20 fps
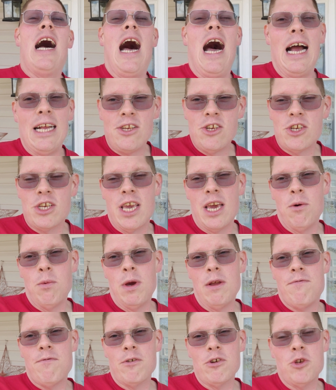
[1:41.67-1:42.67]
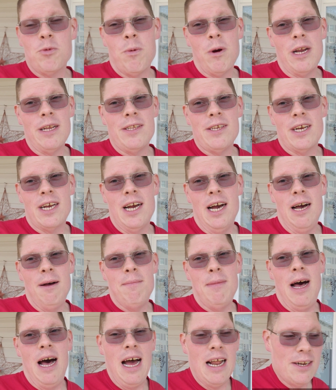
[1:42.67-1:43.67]
I just can't wait for spring to
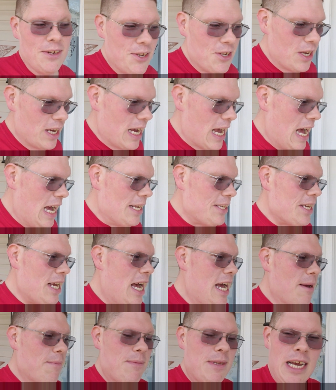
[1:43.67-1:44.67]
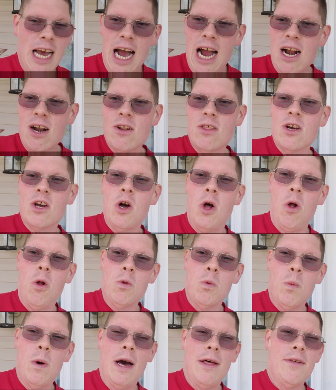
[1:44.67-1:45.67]
come. Honestly, guys, I am tired of the
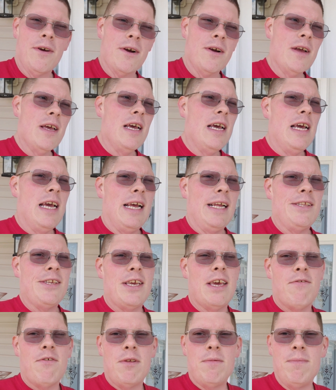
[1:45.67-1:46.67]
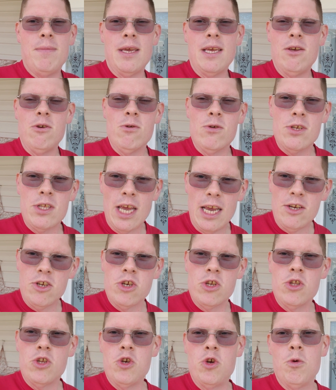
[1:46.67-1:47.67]
cold weather. It's giving me
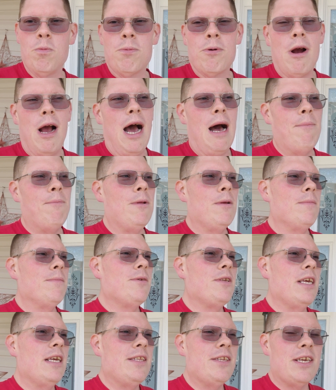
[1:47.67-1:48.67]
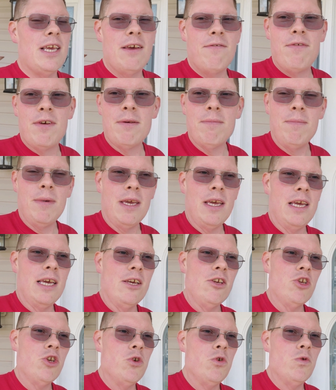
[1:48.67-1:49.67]
Eustachian 2 problems. It's giving me
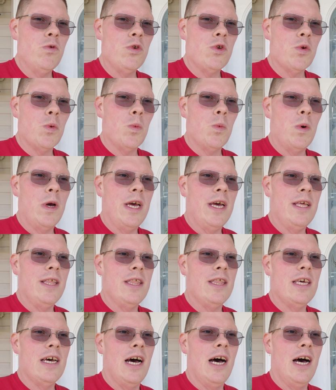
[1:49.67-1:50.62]
issues with